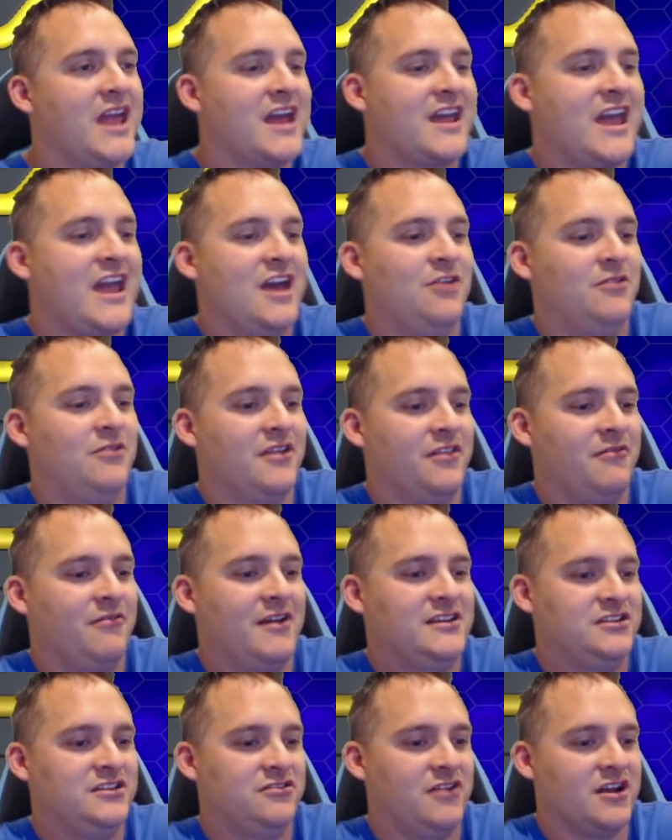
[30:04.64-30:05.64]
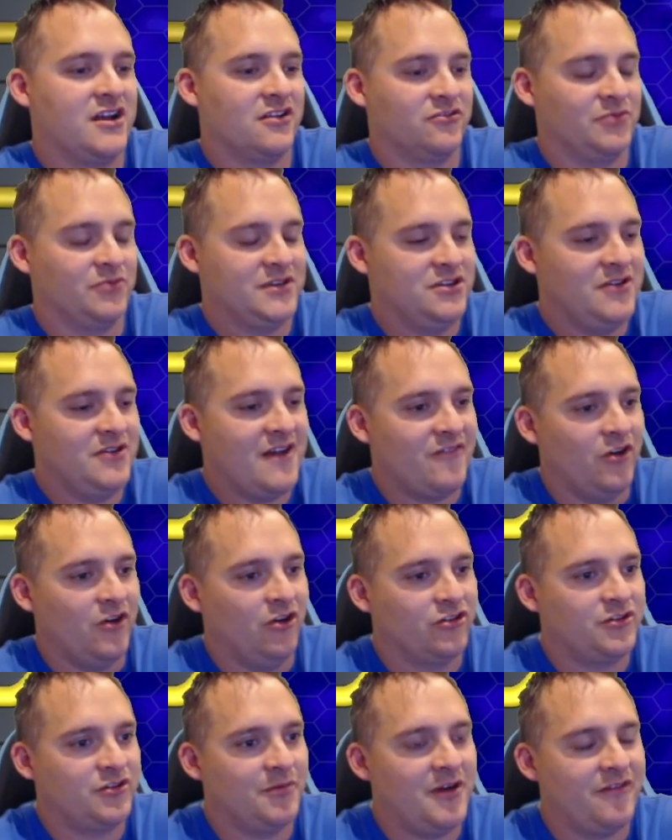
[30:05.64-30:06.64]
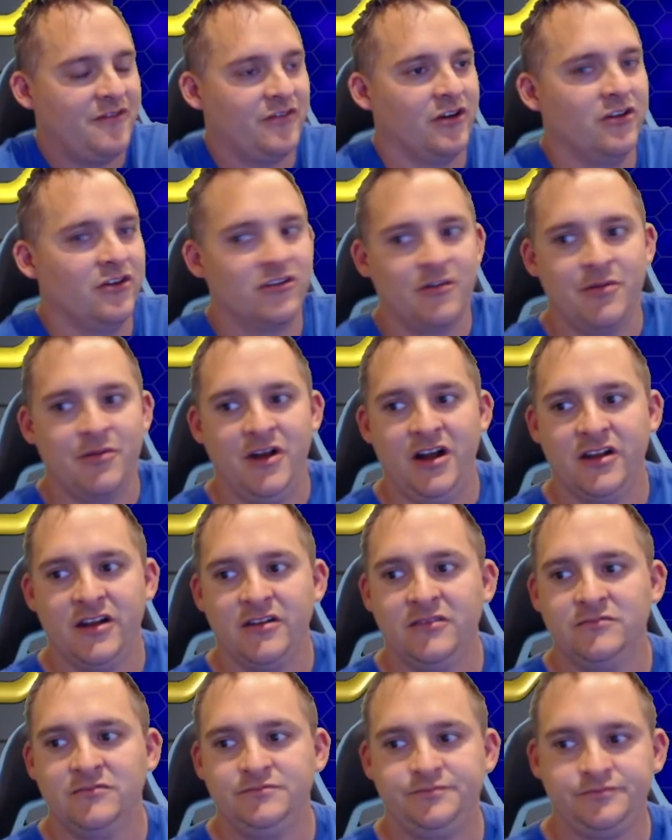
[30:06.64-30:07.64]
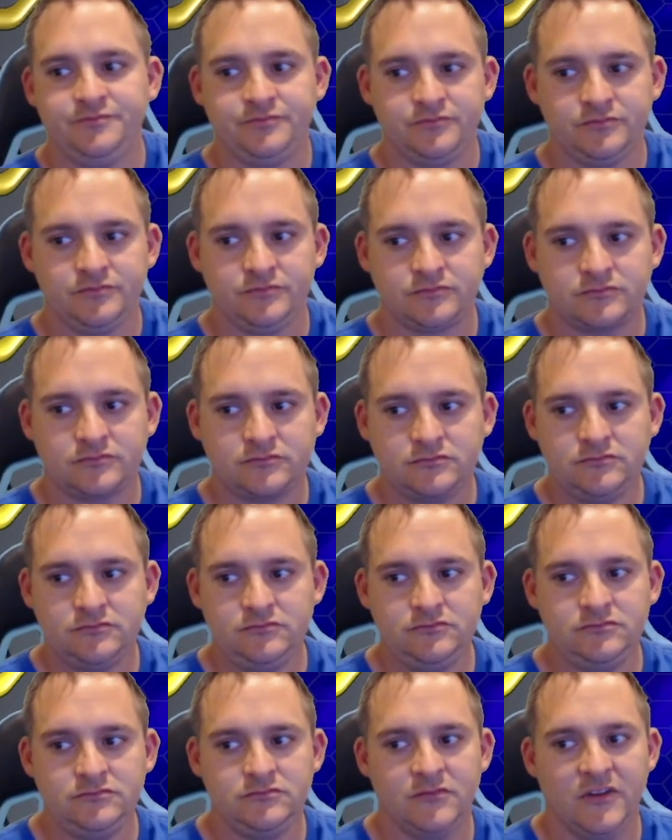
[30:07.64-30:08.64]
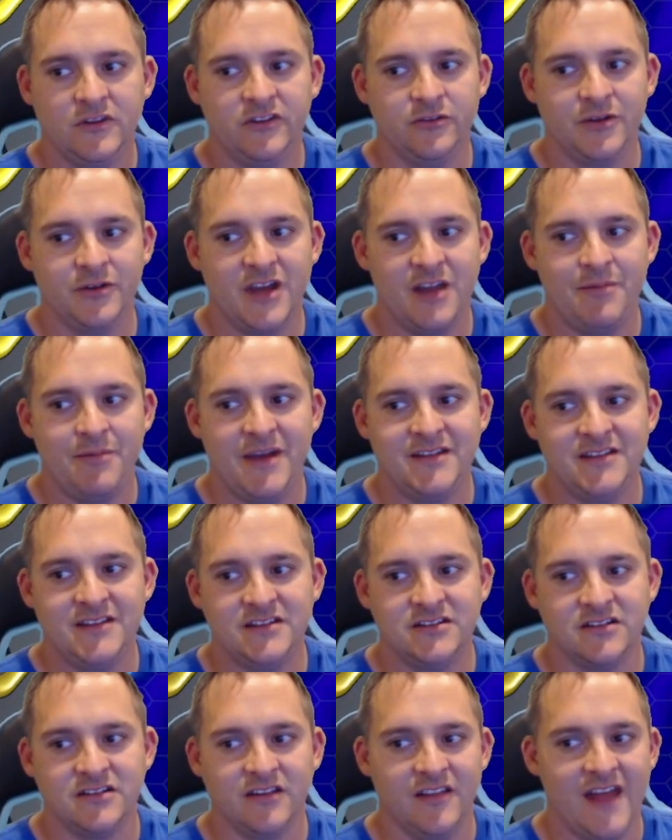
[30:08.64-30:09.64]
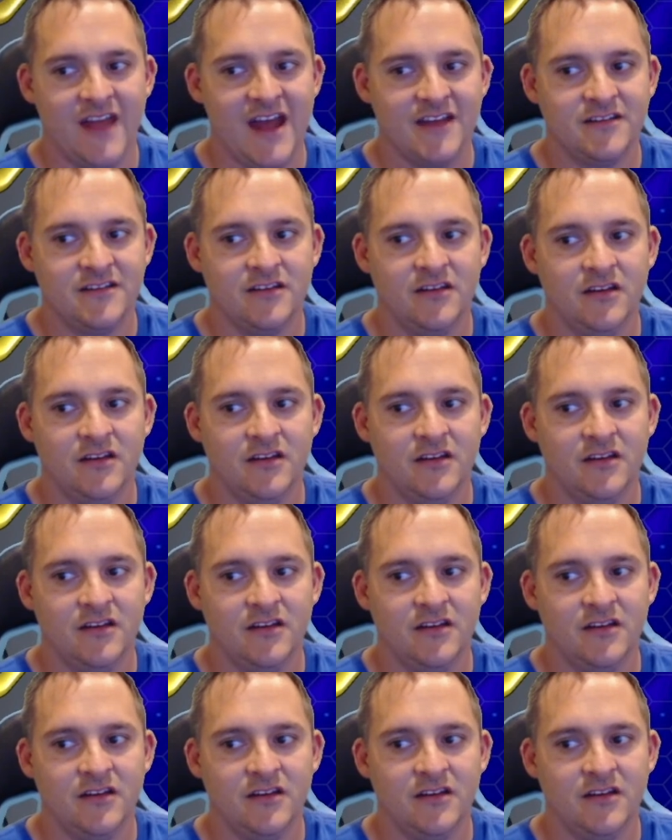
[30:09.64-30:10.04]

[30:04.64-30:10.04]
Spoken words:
KO one of the Regidragos. We do have Ultra Ball for Ogerpon. So we got to pay attention to that.